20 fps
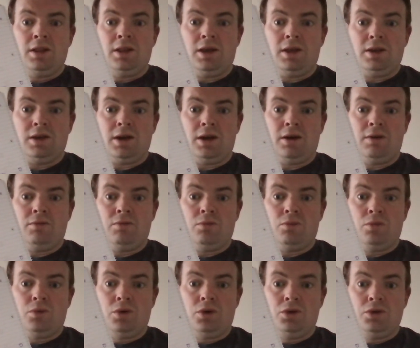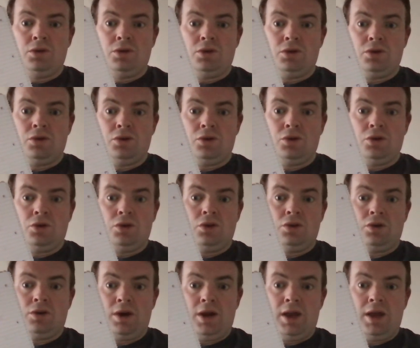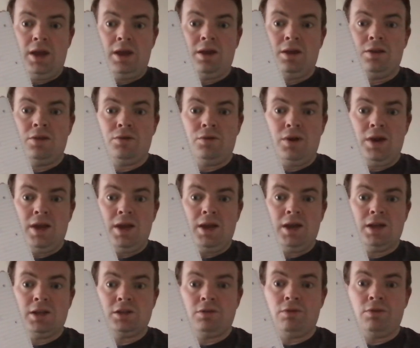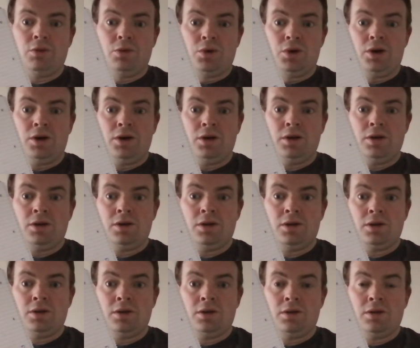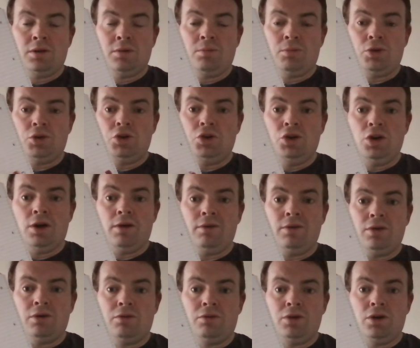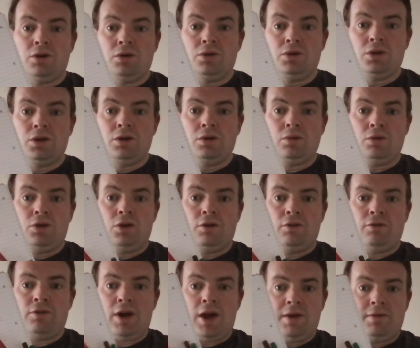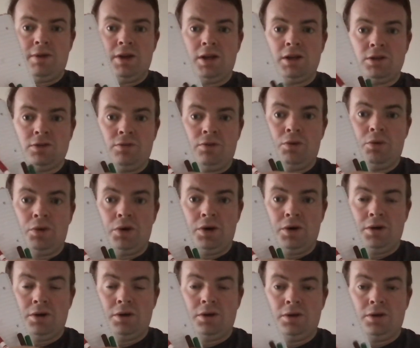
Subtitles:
Then you have 1, 2, 3, 3 against 4, but you have the overload. You have 5 against 4.